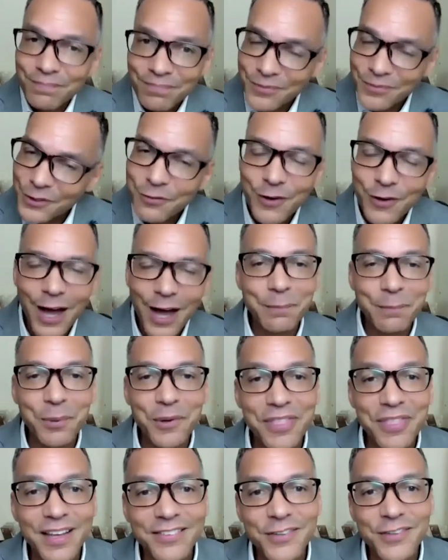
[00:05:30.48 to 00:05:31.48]
you've got to put
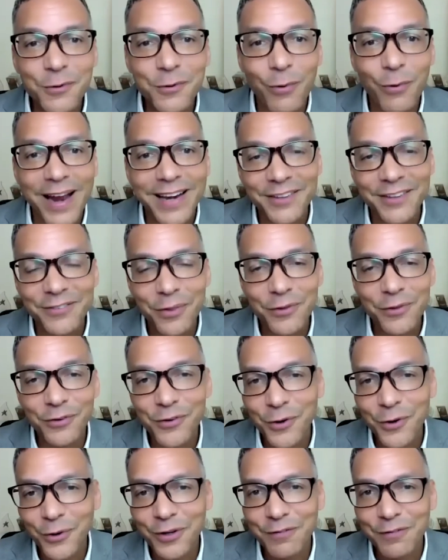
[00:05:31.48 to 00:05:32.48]
things in writing so there's
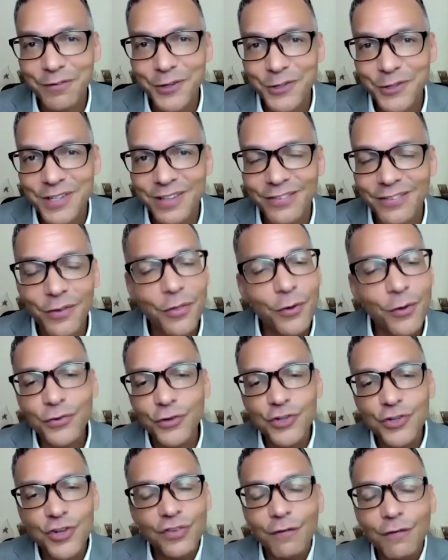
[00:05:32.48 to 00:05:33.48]
no confusion. So those are
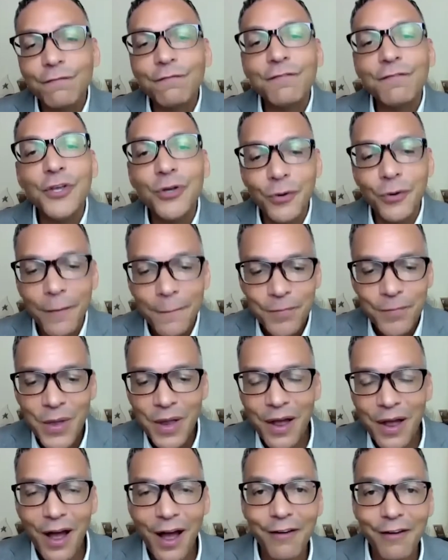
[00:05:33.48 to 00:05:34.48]
just a few
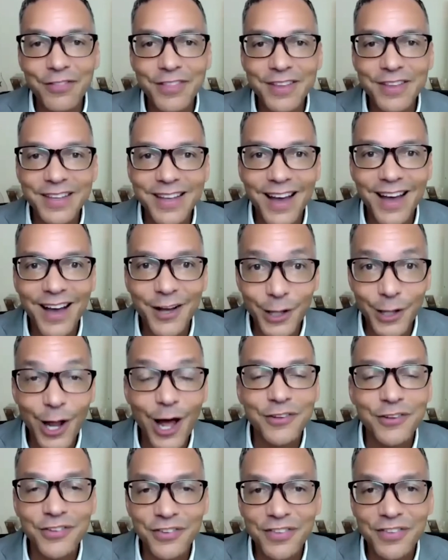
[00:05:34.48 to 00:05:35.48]
of the
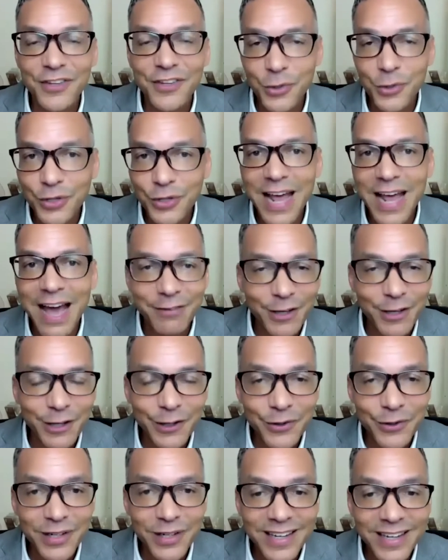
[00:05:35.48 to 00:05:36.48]
clauses that you could have
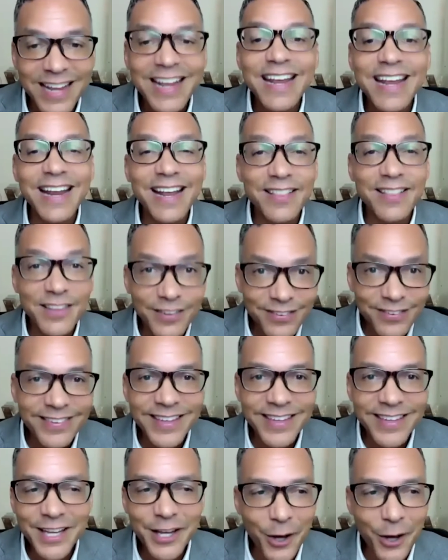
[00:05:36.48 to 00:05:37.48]
included in the
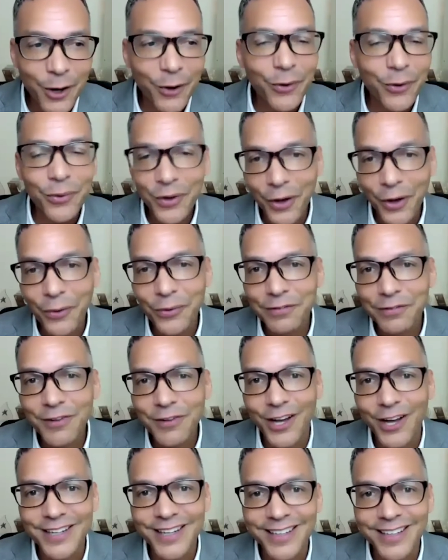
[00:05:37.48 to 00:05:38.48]
CEO Code of
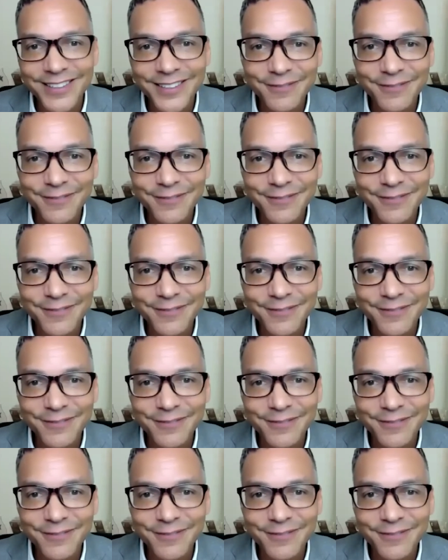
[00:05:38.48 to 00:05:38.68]
Conduct.